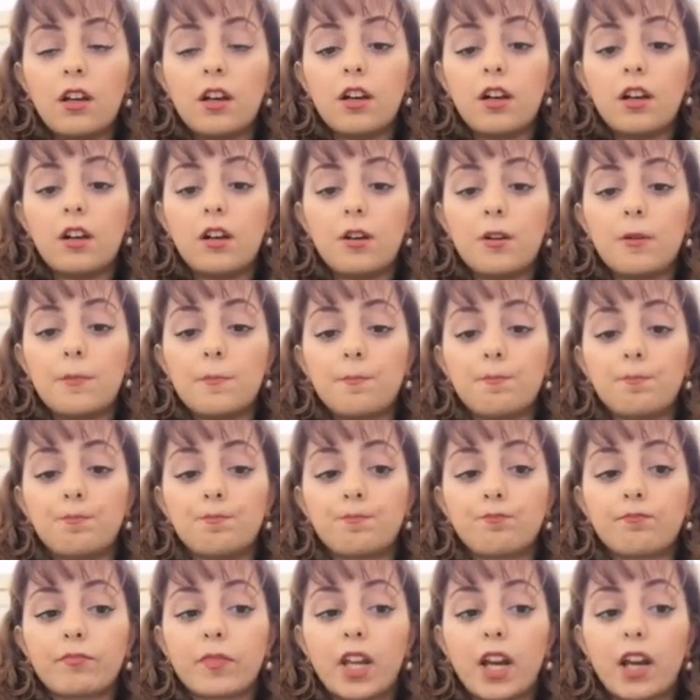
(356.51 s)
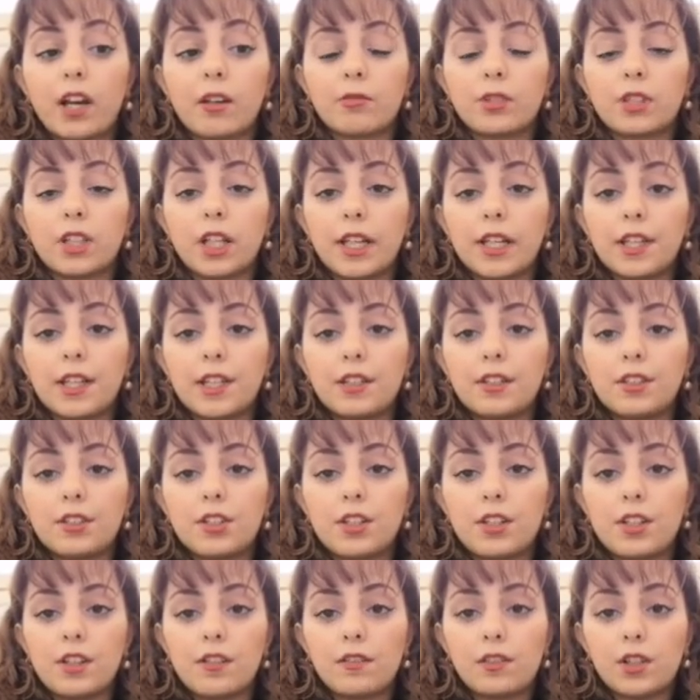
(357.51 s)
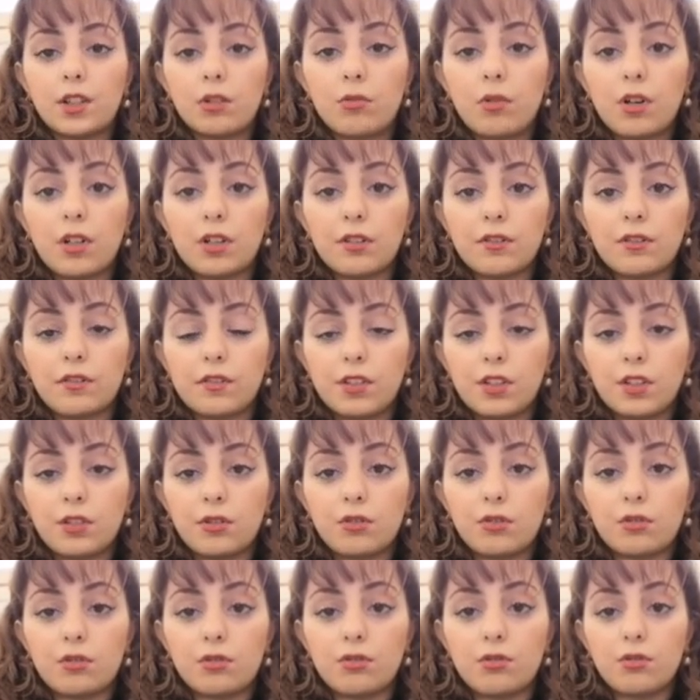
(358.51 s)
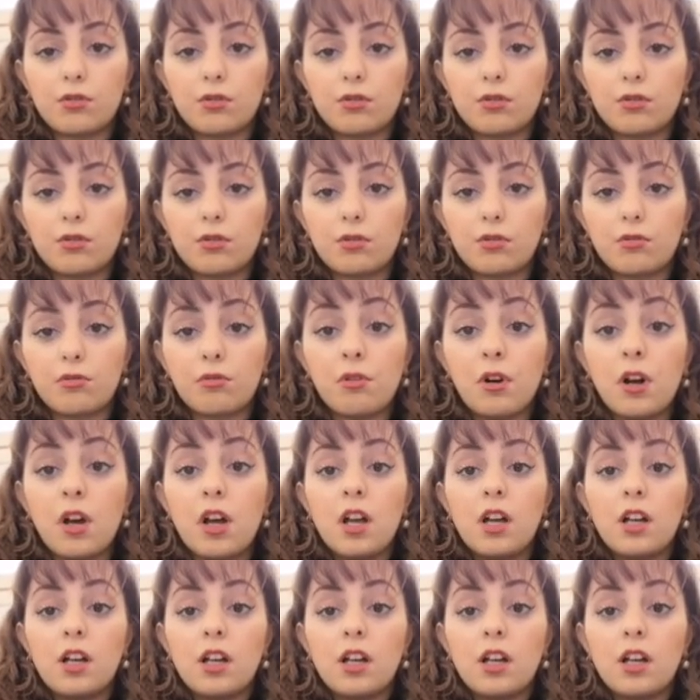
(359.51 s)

I would like each and every one of you to